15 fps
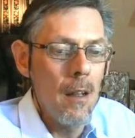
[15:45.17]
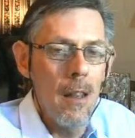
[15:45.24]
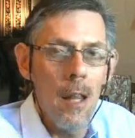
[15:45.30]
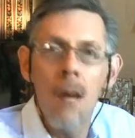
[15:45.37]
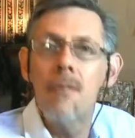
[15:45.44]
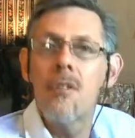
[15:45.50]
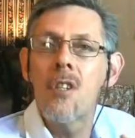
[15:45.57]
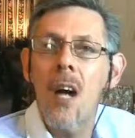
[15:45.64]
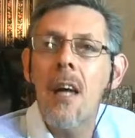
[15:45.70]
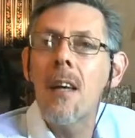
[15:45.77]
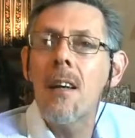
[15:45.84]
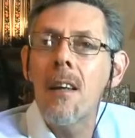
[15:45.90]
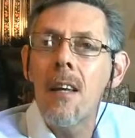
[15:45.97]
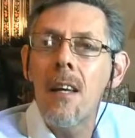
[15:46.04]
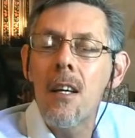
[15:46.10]
love
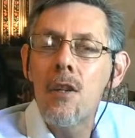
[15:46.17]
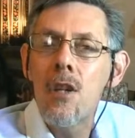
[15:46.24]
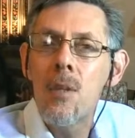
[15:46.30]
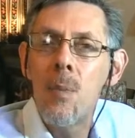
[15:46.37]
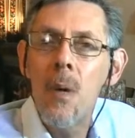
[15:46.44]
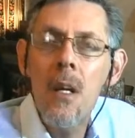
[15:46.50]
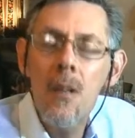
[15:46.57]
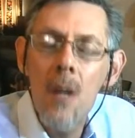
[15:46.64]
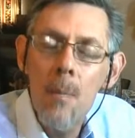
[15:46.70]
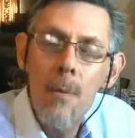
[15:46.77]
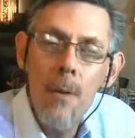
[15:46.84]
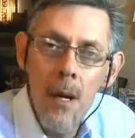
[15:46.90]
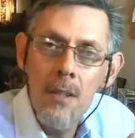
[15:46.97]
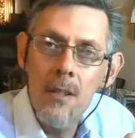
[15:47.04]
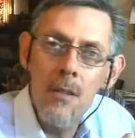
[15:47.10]
cycling and just be in their
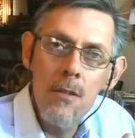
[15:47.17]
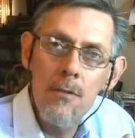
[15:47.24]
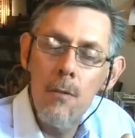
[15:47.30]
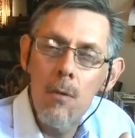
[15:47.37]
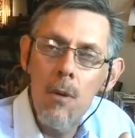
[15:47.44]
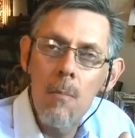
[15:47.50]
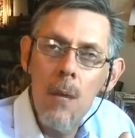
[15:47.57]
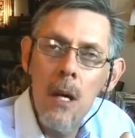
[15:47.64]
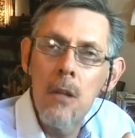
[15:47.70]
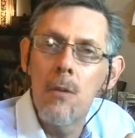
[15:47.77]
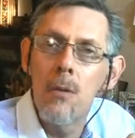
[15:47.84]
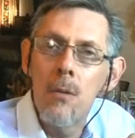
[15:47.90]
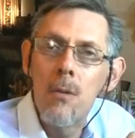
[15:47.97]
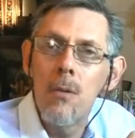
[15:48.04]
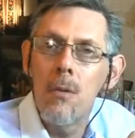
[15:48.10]
presence for a month
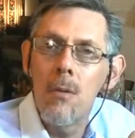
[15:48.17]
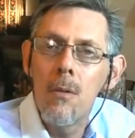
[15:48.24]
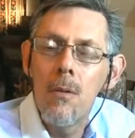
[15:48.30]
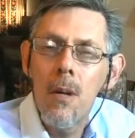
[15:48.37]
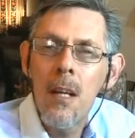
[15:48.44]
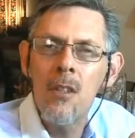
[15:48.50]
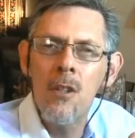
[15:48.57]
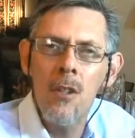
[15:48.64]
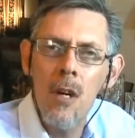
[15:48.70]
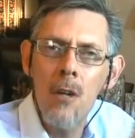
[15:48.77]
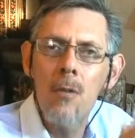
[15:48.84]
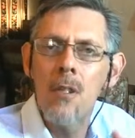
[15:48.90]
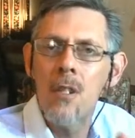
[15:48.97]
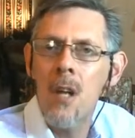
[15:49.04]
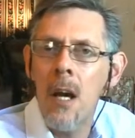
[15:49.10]
or two and just go
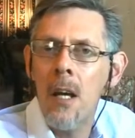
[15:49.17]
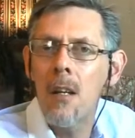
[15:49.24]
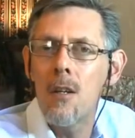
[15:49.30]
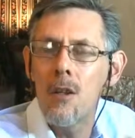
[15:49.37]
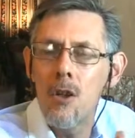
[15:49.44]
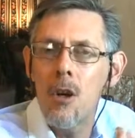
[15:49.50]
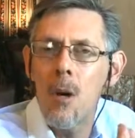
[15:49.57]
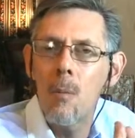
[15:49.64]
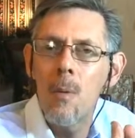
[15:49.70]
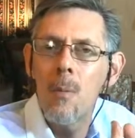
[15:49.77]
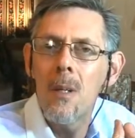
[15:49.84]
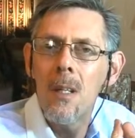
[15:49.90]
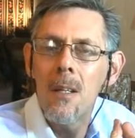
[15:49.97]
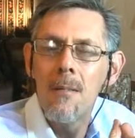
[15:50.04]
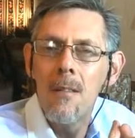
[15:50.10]
to the cycling shop a
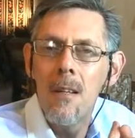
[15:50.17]
bit